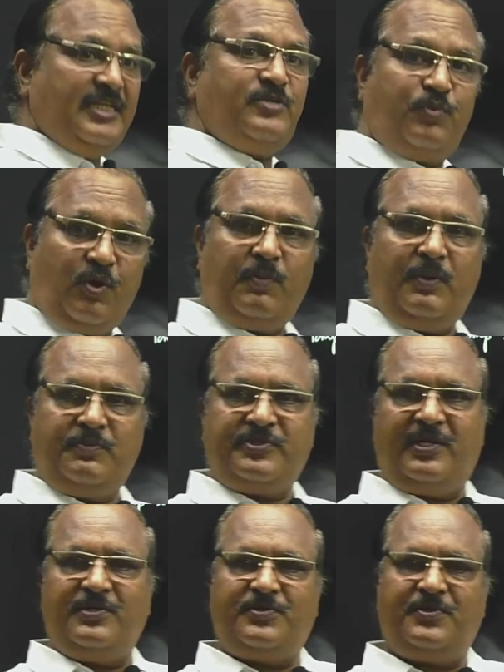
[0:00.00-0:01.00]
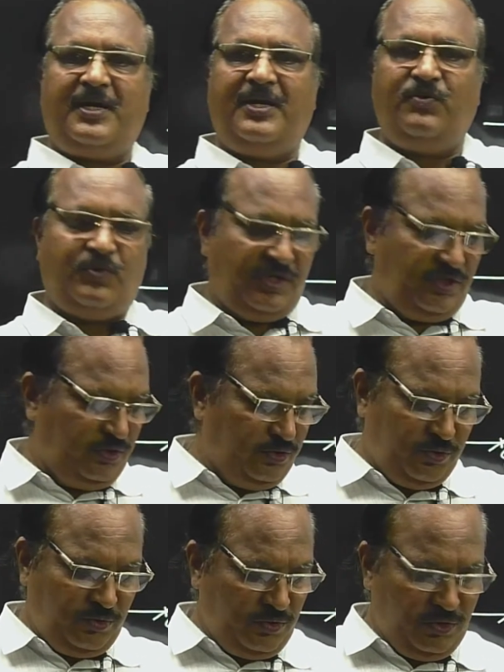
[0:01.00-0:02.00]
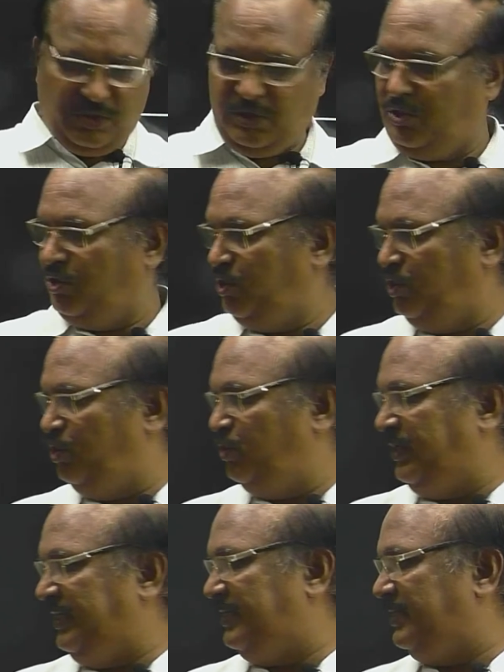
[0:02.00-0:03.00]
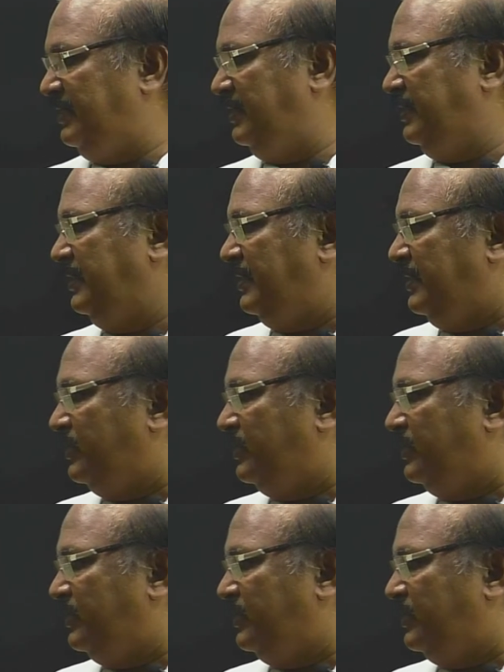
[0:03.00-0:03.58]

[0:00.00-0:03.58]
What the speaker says: problems also. I want you to do it. So